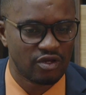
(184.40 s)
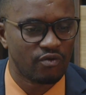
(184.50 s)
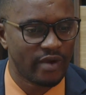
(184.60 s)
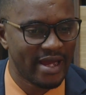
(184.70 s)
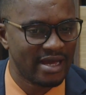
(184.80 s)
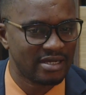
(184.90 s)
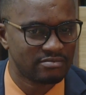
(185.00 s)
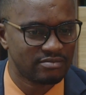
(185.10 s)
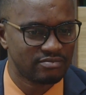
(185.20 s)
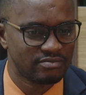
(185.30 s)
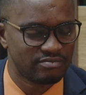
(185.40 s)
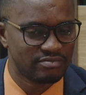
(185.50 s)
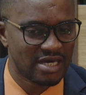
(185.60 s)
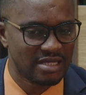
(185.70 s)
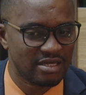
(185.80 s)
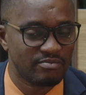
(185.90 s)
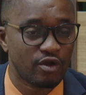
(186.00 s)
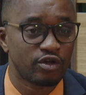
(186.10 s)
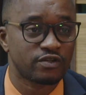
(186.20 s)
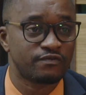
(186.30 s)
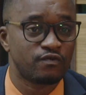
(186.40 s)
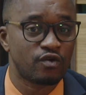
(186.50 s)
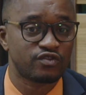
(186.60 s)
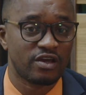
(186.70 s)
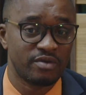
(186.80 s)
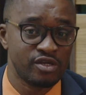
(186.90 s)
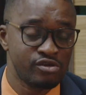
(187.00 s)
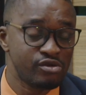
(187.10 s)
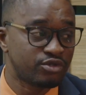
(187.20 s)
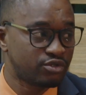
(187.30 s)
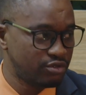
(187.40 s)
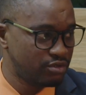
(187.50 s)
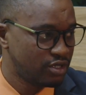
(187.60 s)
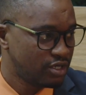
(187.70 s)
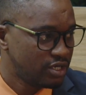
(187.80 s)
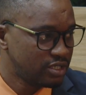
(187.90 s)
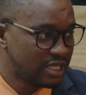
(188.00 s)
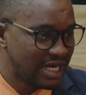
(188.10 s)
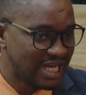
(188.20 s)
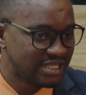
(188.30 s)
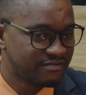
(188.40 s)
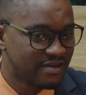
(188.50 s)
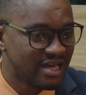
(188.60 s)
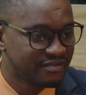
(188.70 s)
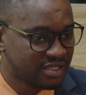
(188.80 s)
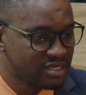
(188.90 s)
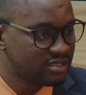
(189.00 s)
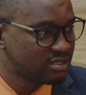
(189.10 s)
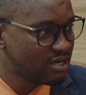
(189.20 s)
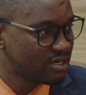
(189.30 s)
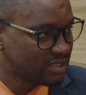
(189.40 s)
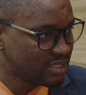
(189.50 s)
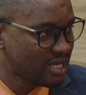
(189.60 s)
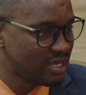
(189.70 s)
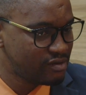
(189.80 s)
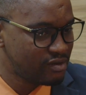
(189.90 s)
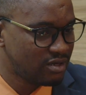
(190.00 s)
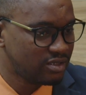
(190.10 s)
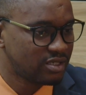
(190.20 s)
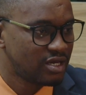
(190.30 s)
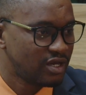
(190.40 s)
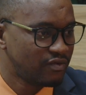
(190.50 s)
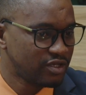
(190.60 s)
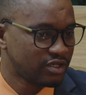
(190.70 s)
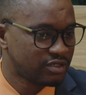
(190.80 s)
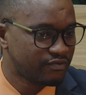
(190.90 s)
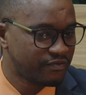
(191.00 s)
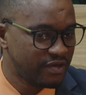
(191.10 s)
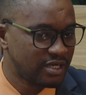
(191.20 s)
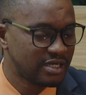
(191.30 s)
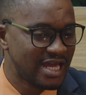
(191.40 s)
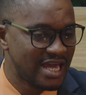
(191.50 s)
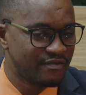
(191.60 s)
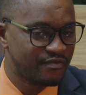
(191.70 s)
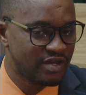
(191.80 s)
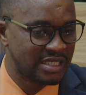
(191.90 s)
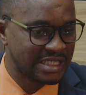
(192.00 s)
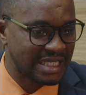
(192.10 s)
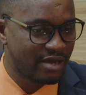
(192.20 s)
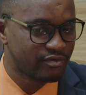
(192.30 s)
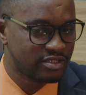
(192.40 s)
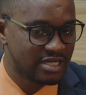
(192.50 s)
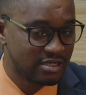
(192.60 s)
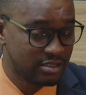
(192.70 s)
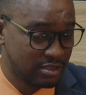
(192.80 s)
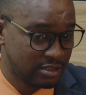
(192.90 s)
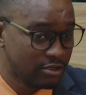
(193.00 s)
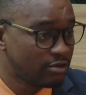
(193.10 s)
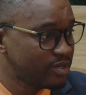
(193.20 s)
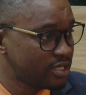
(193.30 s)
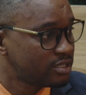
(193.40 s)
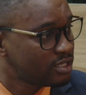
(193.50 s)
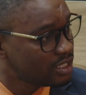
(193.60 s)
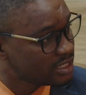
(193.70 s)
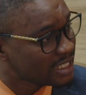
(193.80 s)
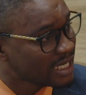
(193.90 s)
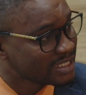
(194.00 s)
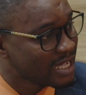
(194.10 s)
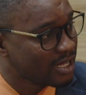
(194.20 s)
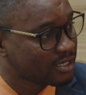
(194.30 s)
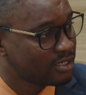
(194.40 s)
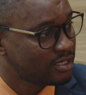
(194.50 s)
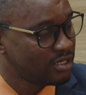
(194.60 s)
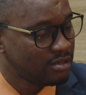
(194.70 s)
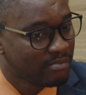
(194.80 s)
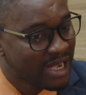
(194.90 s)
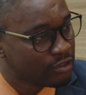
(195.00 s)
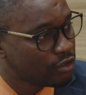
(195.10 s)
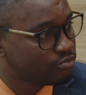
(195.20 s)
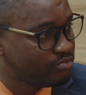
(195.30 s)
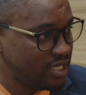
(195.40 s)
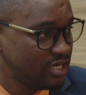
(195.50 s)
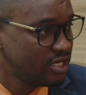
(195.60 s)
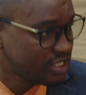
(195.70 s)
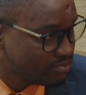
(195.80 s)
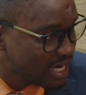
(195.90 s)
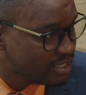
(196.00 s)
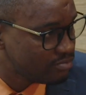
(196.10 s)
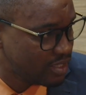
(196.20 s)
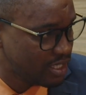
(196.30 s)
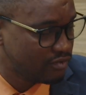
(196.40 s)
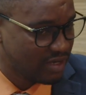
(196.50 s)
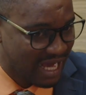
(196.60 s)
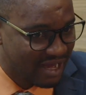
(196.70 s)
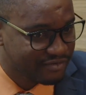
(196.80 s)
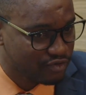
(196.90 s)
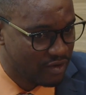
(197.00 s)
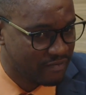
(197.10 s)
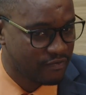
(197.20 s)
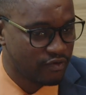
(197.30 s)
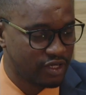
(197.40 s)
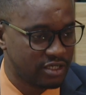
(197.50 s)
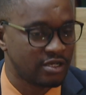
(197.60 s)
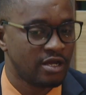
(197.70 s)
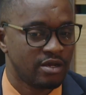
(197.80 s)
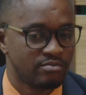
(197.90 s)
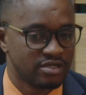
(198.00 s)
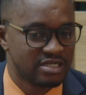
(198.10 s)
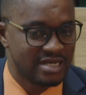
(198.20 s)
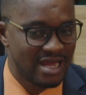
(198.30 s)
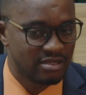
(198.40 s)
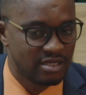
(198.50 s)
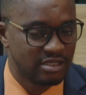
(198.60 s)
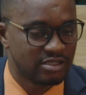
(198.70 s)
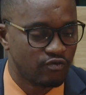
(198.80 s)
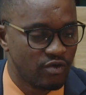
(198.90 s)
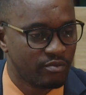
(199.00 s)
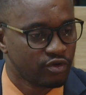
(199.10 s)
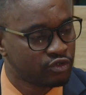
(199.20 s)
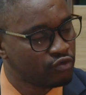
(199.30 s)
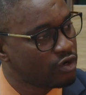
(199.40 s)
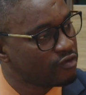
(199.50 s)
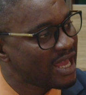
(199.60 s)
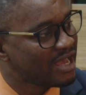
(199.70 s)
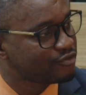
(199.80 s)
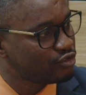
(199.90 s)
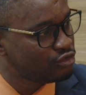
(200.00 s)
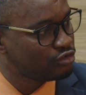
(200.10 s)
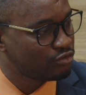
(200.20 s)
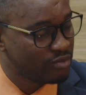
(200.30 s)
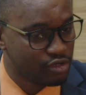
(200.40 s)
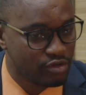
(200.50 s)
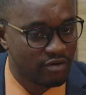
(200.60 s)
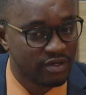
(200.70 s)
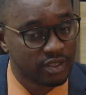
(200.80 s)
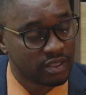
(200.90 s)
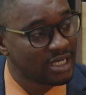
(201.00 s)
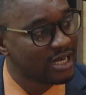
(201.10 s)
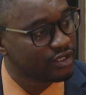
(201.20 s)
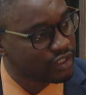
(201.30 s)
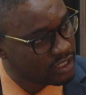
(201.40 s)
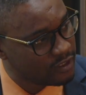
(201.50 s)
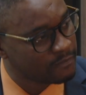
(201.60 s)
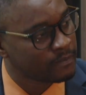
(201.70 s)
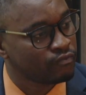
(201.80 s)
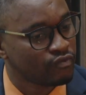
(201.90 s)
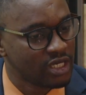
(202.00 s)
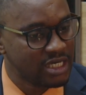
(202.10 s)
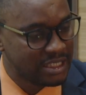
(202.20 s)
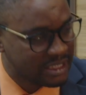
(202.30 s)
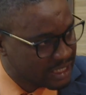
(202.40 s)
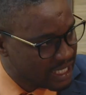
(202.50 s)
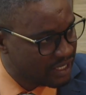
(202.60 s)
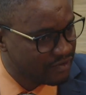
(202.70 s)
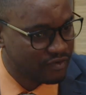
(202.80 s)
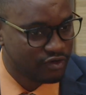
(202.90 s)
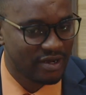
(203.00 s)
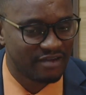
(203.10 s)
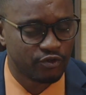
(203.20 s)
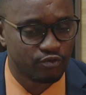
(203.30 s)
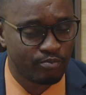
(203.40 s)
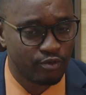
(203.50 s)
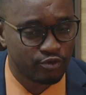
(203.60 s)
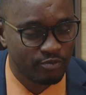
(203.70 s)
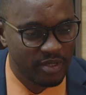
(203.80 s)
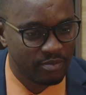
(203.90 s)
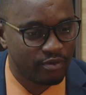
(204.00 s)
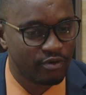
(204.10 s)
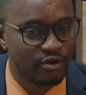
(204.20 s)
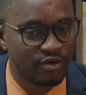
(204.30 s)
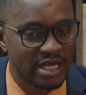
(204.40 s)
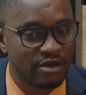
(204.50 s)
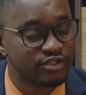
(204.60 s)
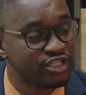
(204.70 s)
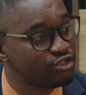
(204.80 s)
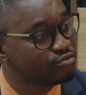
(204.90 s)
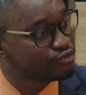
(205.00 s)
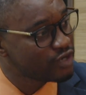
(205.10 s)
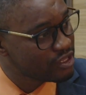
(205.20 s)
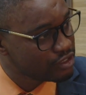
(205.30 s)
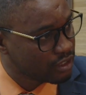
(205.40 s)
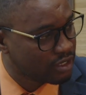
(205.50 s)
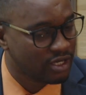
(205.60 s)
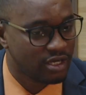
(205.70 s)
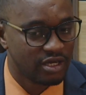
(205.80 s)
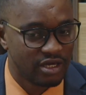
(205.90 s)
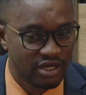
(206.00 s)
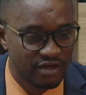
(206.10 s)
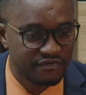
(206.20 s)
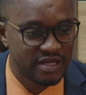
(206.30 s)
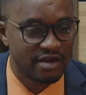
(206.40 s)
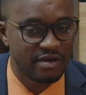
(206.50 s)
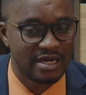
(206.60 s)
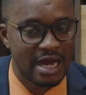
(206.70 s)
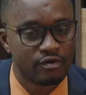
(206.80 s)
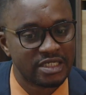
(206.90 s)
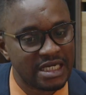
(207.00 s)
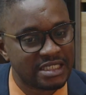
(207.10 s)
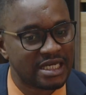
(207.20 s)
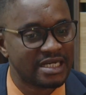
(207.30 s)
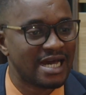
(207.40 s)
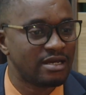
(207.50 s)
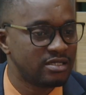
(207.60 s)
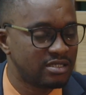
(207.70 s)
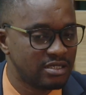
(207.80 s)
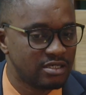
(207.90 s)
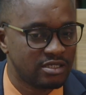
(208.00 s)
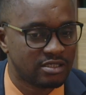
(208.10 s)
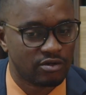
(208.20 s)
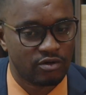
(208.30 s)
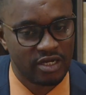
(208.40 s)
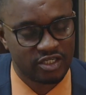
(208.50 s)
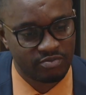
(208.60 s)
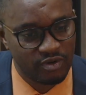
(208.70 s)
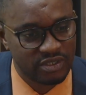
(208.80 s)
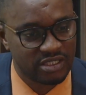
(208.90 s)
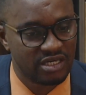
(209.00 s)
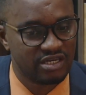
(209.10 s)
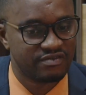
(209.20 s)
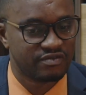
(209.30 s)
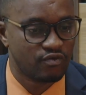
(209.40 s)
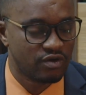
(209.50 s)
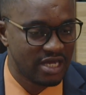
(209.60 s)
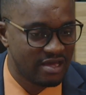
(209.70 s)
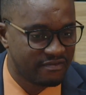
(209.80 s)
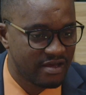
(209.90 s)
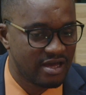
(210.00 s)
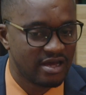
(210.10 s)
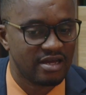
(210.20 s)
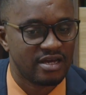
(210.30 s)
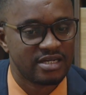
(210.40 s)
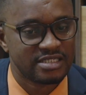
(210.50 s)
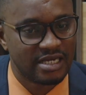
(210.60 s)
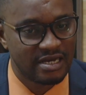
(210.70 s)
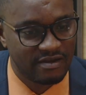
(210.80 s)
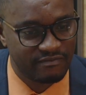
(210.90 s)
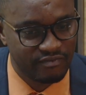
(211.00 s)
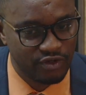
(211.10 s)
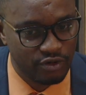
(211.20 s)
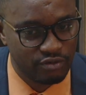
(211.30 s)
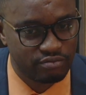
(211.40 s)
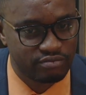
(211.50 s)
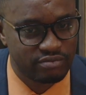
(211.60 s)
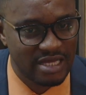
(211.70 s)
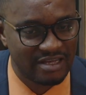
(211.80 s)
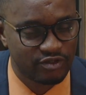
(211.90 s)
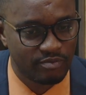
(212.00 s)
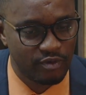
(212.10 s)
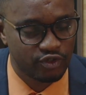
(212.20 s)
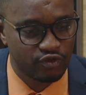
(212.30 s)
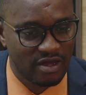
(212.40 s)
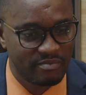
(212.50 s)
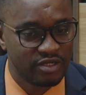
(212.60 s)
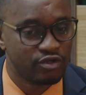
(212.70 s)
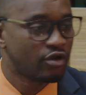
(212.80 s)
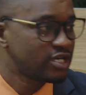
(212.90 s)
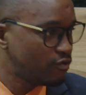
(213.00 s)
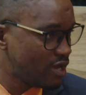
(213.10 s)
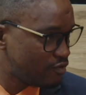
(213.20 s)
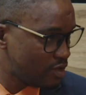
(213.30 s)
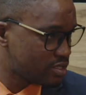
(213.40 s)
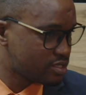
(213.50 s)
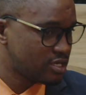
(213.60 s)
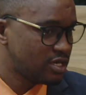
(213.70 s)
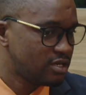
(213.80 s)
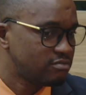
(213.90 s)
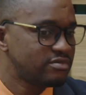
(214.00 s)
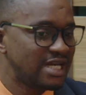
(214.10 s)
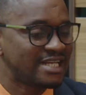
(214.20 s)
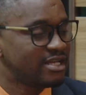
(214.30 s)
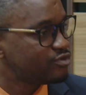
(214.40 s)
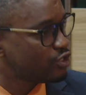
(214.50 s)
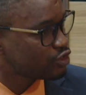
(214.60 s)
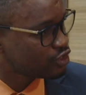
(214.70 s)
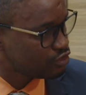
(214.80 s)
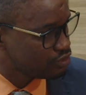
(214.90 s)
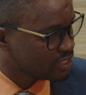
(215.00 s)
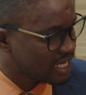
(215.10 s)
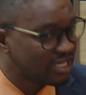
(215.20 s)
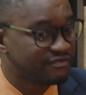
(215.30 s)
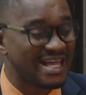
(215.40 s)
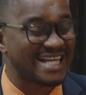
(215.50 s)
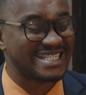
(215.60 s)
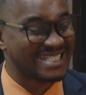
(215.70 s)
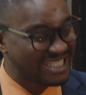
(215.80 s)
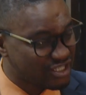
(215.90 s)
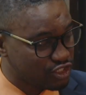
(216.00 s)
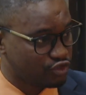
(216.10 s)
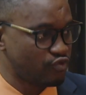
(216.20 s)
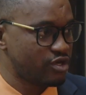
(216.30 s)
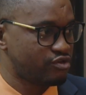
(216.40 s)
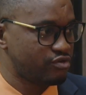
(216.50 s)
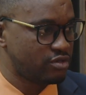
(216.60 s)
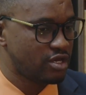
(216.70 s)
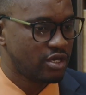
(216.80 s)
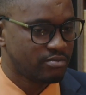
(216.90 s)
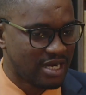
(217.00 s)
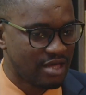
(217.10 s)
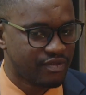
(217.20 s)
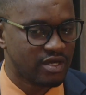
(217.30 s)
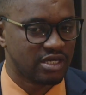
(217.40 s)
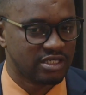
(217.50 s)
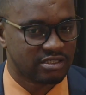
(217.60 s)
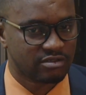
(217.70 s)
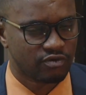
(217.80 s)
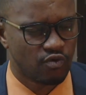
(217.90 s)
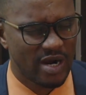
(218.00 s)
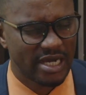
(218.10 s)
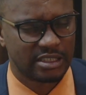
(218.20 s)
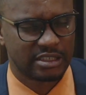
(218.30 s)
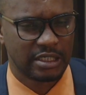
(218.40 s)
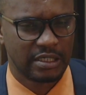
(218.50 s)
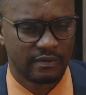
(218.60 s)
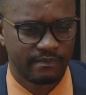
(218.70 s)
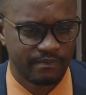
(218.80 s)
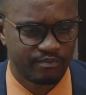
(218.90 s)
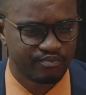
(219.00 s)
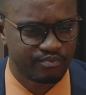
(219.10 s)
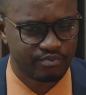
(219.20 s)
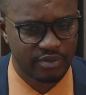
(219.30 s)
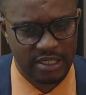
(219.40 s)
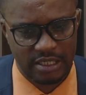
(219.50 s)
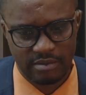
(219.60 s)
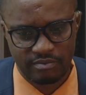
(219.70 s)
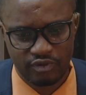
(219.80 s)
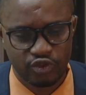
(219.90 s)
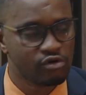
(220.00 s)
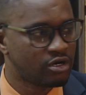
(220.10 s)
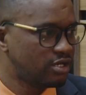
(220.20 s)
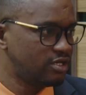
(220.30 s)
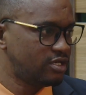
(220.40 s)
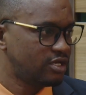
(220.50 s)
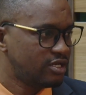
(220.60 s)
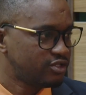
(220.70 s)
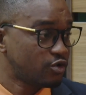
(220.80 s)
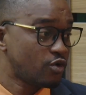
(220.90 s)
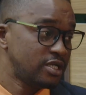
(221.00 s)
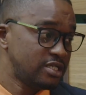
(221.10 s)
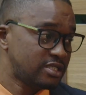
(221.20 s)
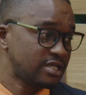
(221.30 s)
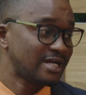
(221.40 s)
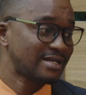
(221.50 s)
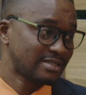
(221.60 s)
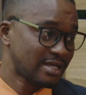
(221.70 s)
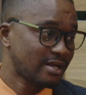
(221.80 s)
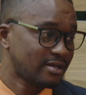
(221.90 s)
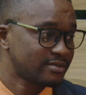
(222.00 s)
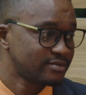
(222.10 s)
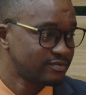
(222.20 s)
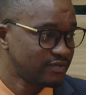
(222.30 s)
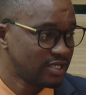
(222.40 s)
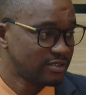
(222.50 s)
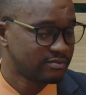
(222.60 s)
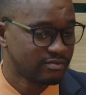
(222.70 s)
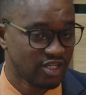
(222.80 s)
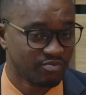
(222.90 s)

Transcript: somewhere. I think because of what we have been used to mm. in the last five, six years, 10 years, we just feel every sound that is disturbing is an attack. It might not be, it might be, we have to wait for it. But then is we must do what we have to do to make sure our society is safe. We don't have to put people under undue pressure. Yeah. If there are outdated IEDs or explosives mm. whatever that are, you know, that are supposed to have been done away with, let them just do that if that is the situation. But I think it's quite um, um, too early to call it an attack. All in, right.